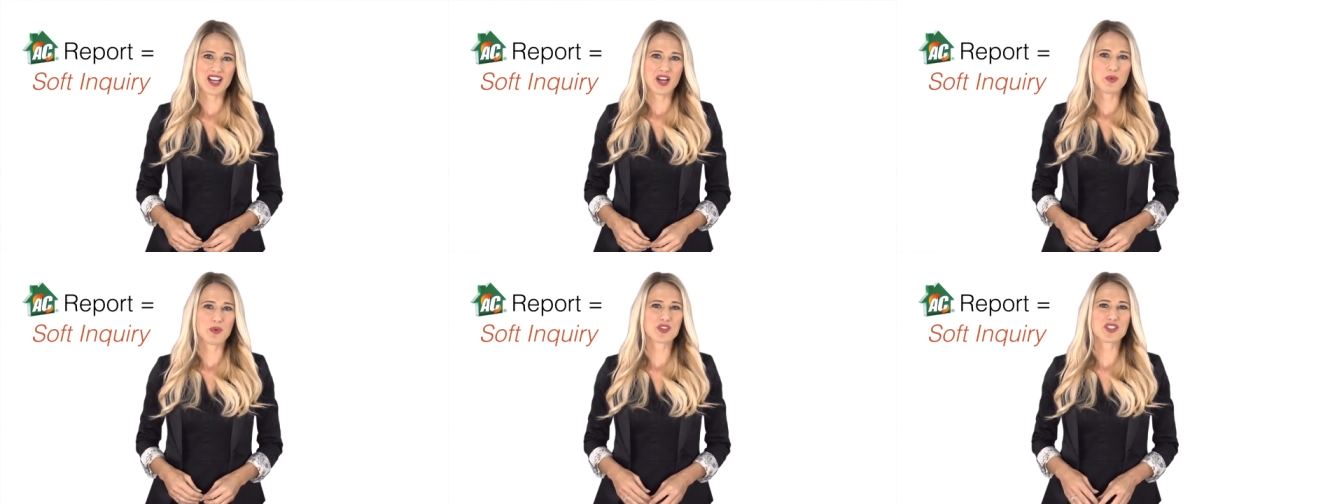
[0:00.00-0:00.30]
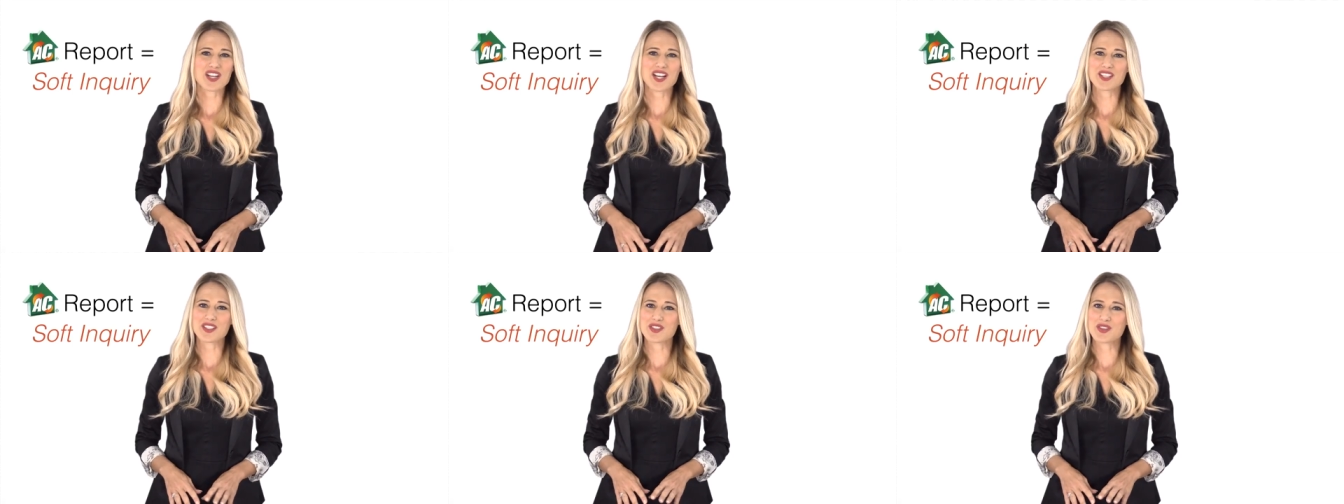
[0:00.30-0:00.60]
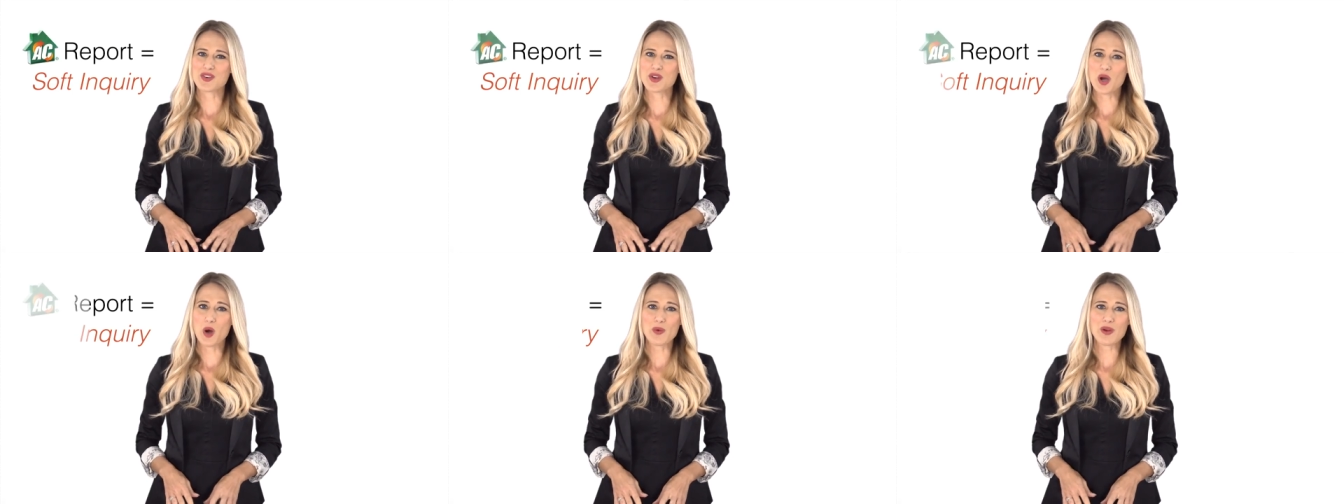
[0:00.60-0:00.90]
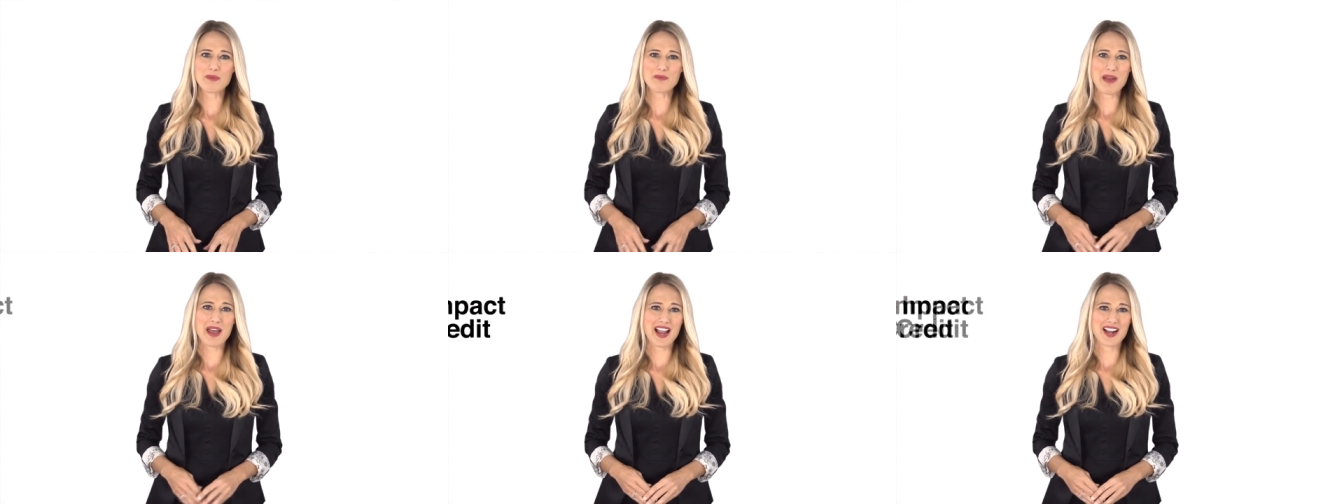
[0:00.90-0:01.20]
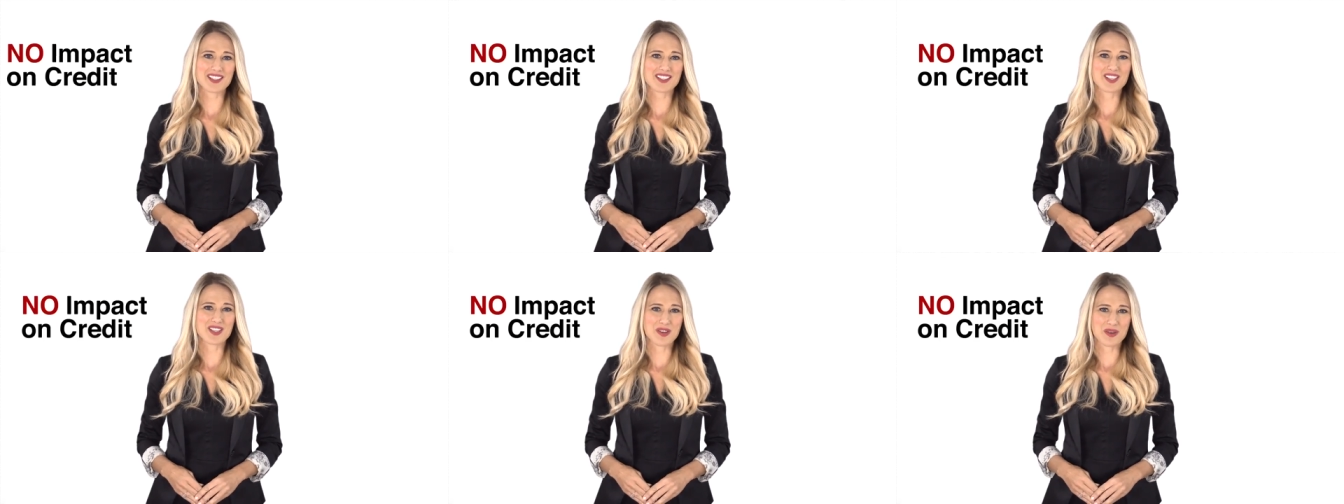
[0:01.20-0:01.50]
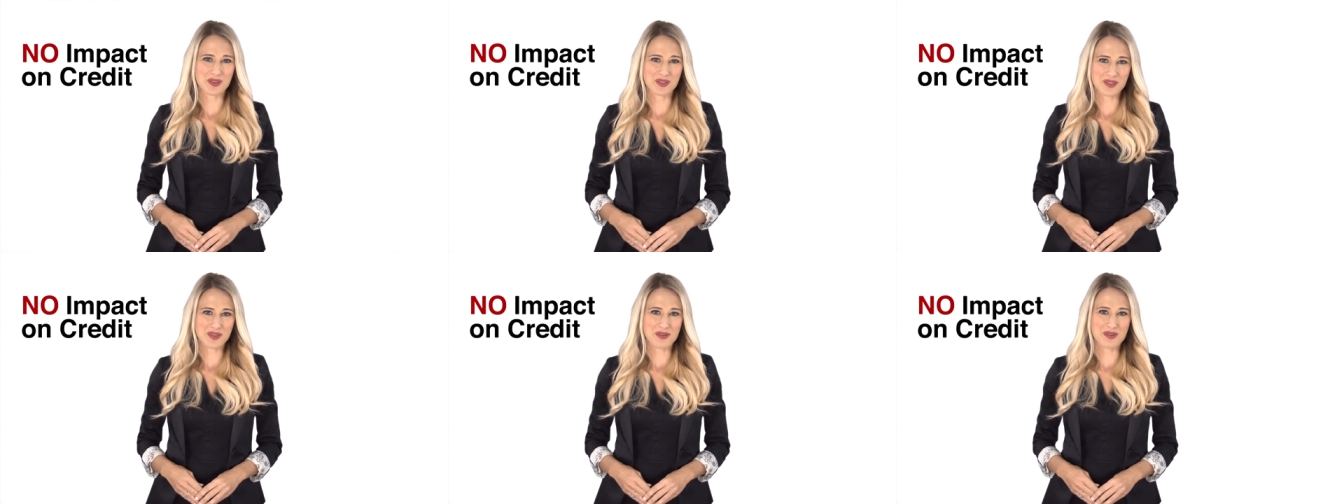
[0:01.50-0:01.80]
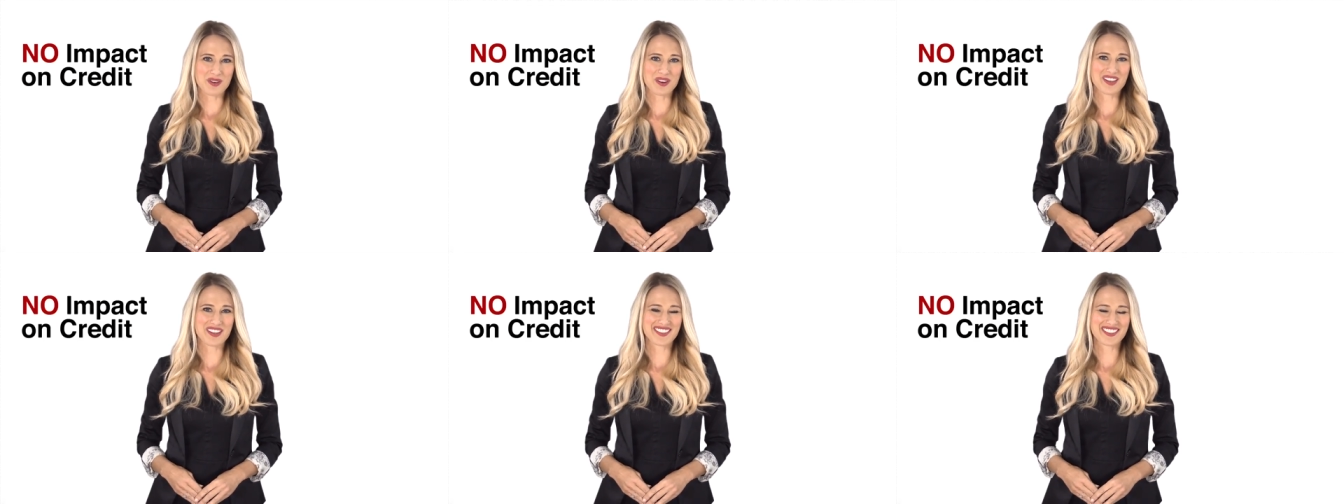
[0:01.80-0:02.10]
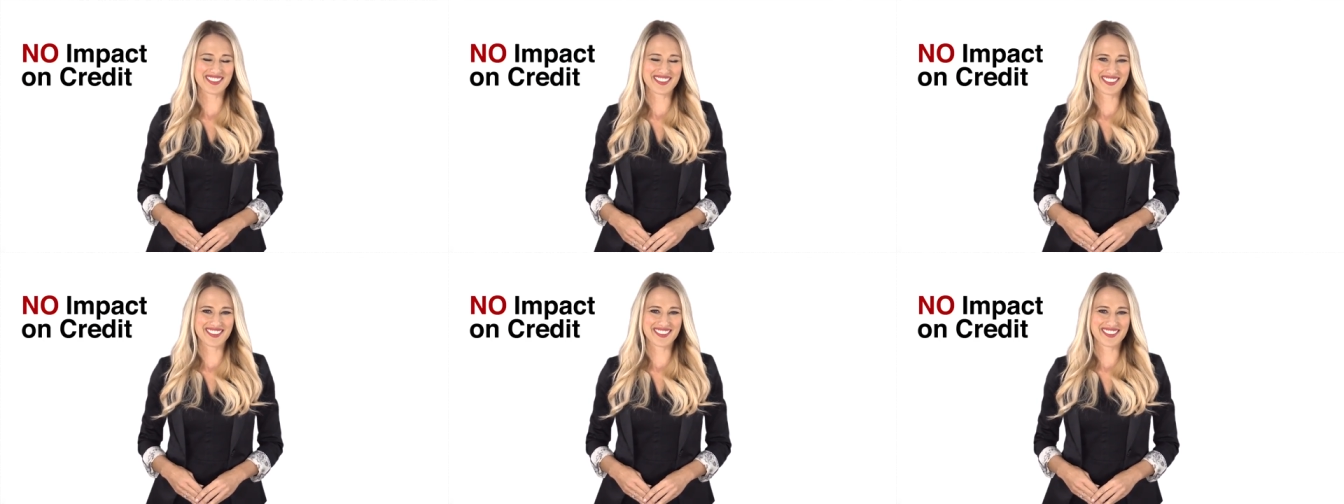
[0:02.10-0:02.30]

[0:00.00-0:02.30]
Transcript: which has no impact to your score.